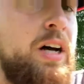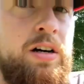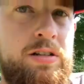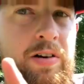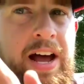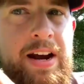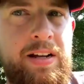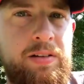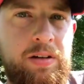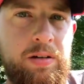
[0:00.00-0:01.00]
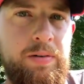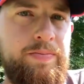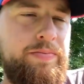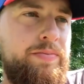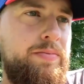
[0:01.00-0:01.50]
Also adding little
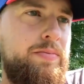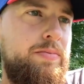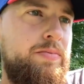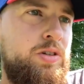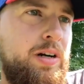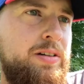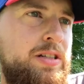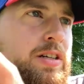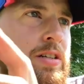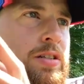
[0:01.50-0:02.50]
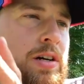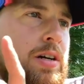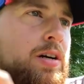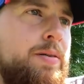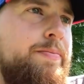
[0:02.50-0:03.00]
trellises
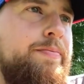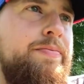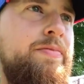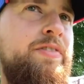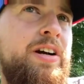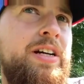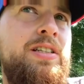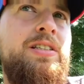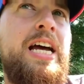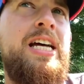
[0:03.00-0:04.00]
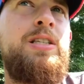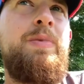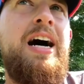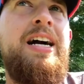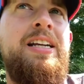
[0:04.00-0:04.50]
or various stands
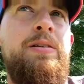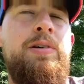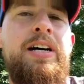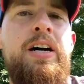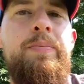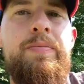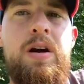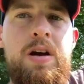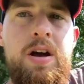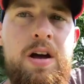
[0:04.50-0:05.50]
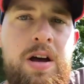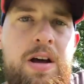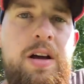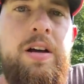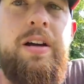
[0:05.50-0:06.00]
behind it will help.
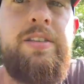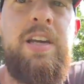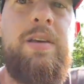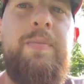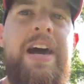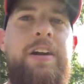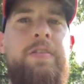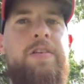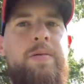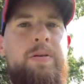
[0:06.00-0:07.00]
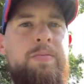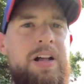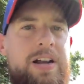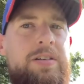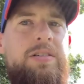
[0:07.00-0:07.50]
I'll take you back over to the
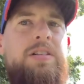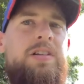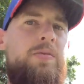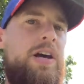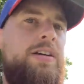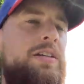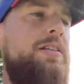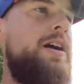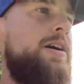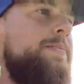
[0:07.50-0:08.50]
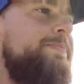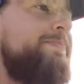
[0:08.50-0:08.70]
poblanos to see what I did there.